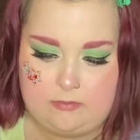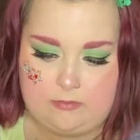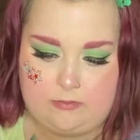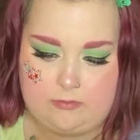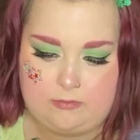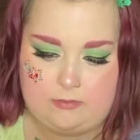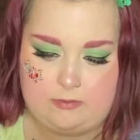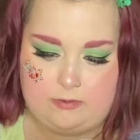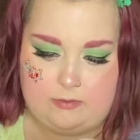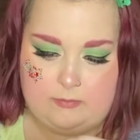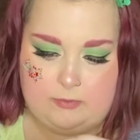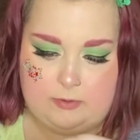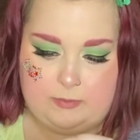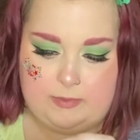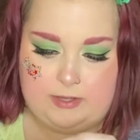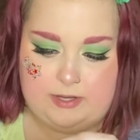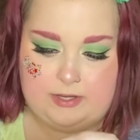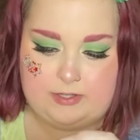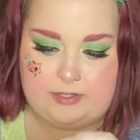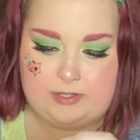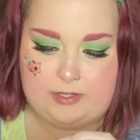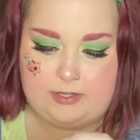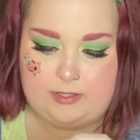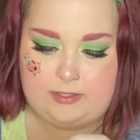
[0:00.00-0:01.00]
And we make
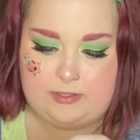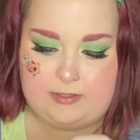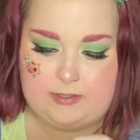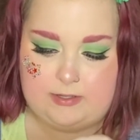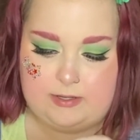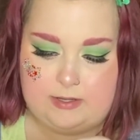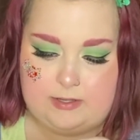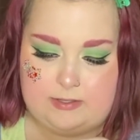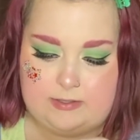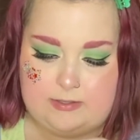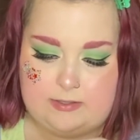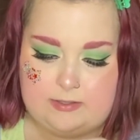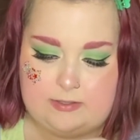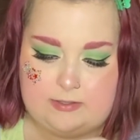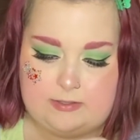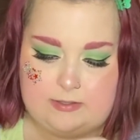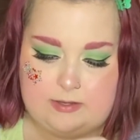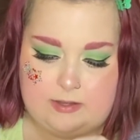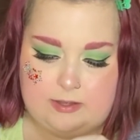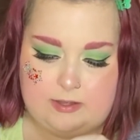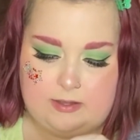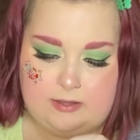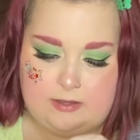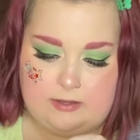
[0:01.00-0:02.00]
sure it's nice and snug
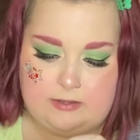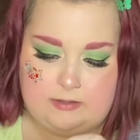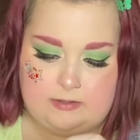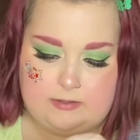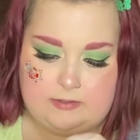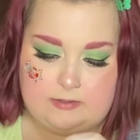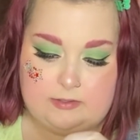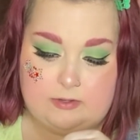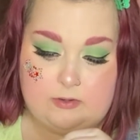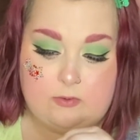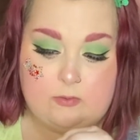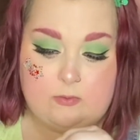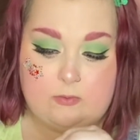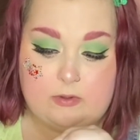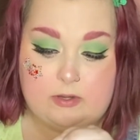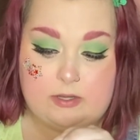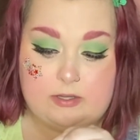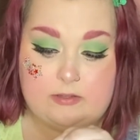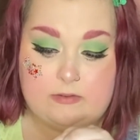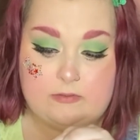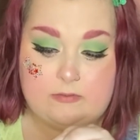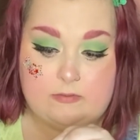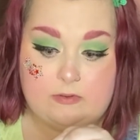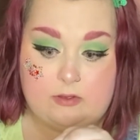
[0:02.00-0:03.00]
again because you don't want it
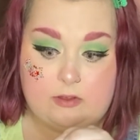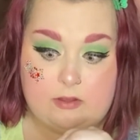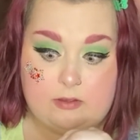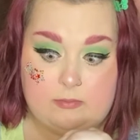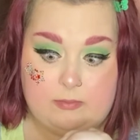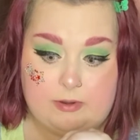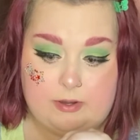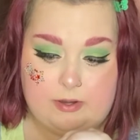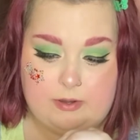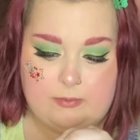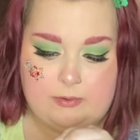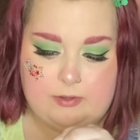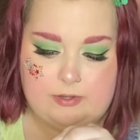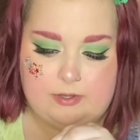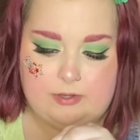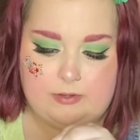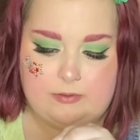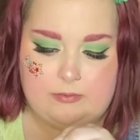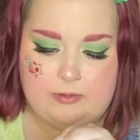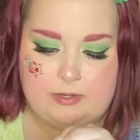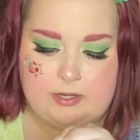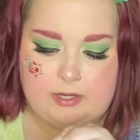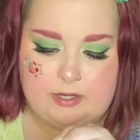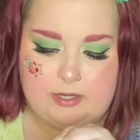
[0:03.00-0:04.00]
to fall apart while you're
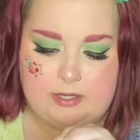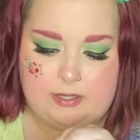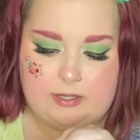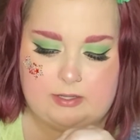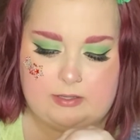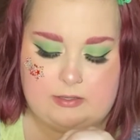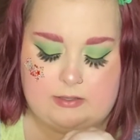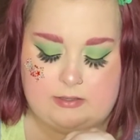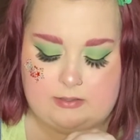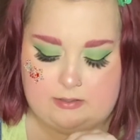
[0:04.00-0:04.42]
wearing it.